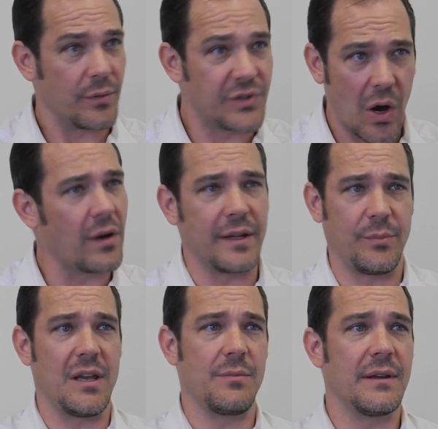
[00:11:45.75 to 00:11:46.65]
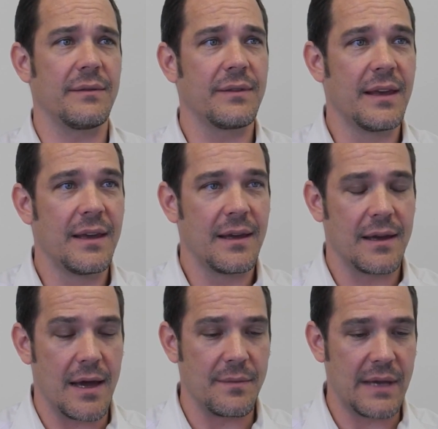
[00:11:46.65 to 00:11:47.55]
Totally prohibitive.
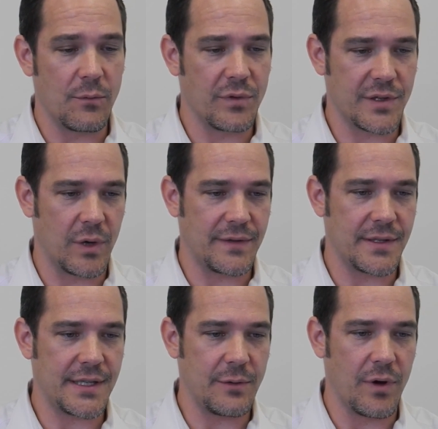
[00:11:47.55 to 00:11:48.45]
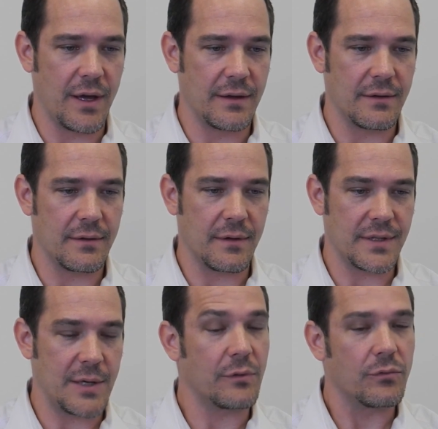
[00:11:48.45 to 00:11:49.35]
And so what the
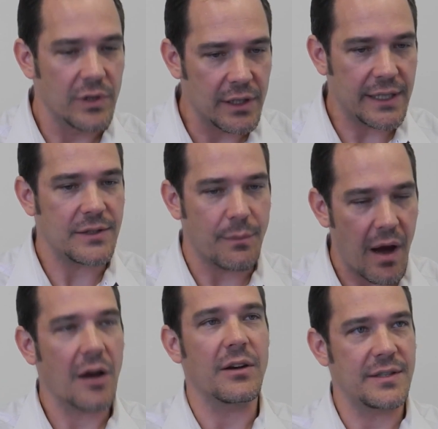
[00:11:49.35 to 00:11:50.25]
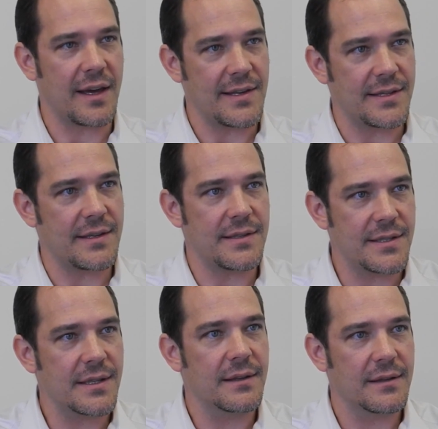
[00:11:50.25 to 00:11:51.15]
C1 really
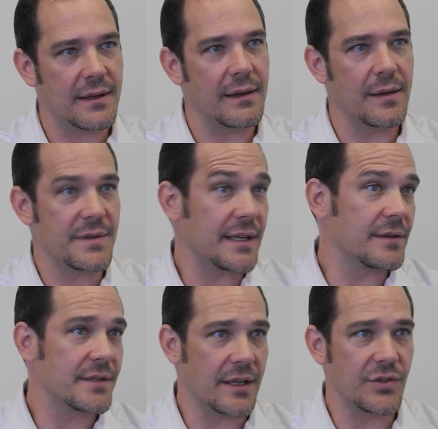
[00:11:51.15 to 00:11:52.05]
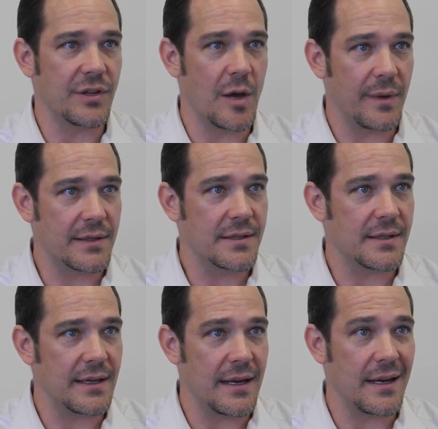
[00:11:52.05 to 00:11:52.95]
democratizes single-cell
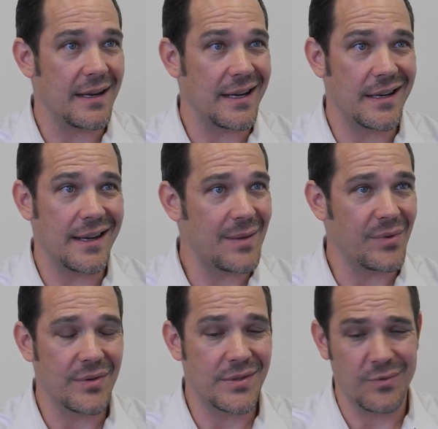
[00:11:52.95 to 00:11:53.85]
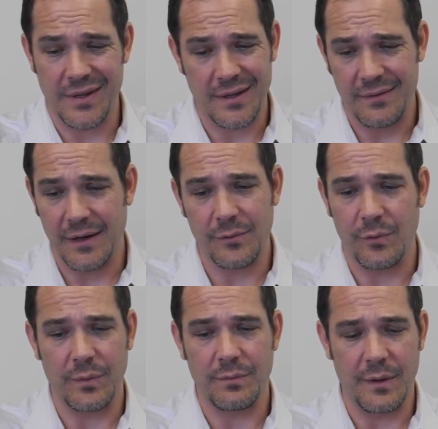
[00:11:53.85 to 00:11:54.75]
genomics. It enables with
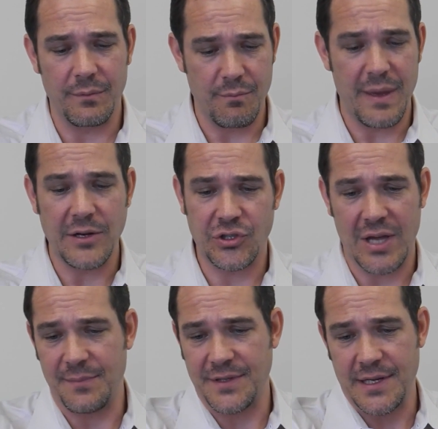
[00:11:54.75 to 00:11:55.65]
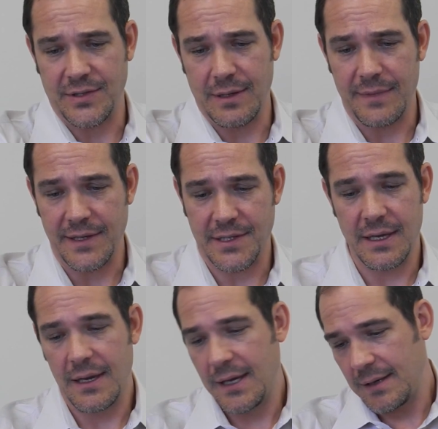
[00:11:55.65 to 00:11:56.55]
a benchtop system that's
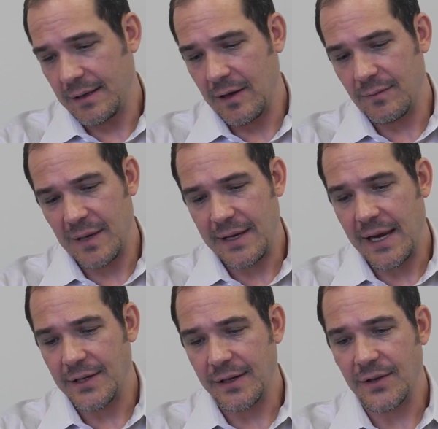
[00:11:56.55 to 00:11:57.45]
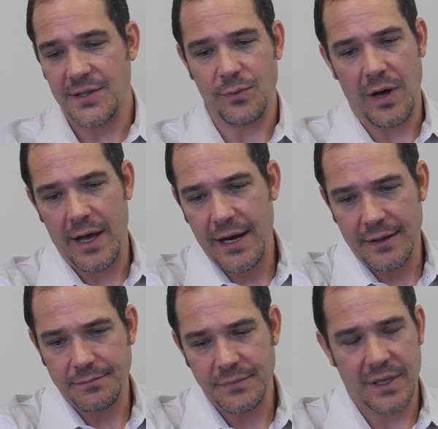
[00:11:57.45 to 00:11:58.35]
maybe 18 inches wide
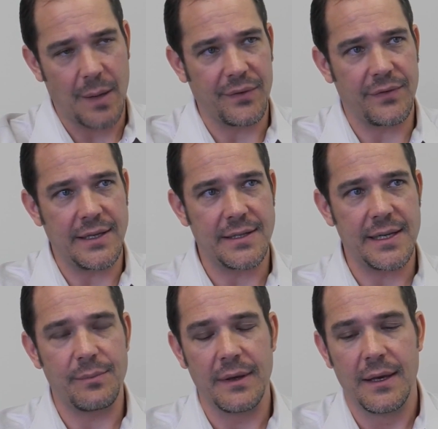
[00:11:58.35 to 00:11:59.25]
and a couple feet deep.